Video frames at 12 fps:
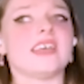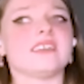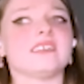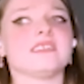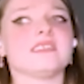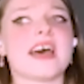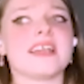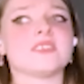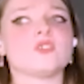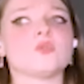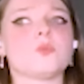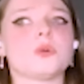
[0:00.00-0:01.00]
and
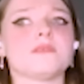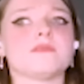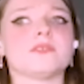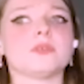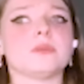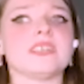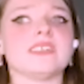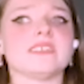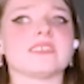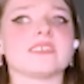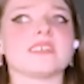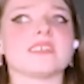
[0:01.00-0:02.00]
that's one of the
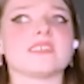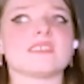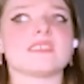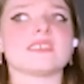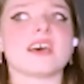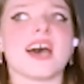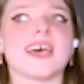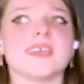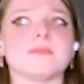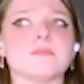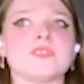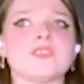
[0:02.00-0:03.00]
reasons
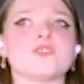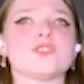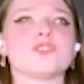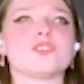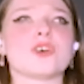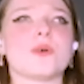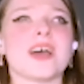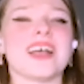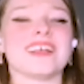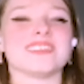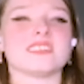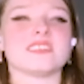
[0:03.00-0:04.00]
I'm so
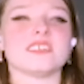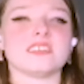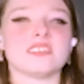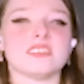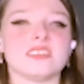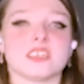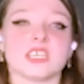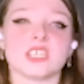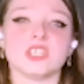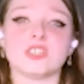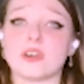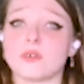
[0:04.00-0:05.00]
hesitant to
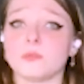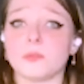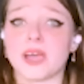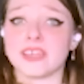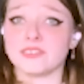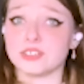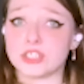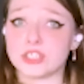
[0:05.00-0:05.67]
condone minor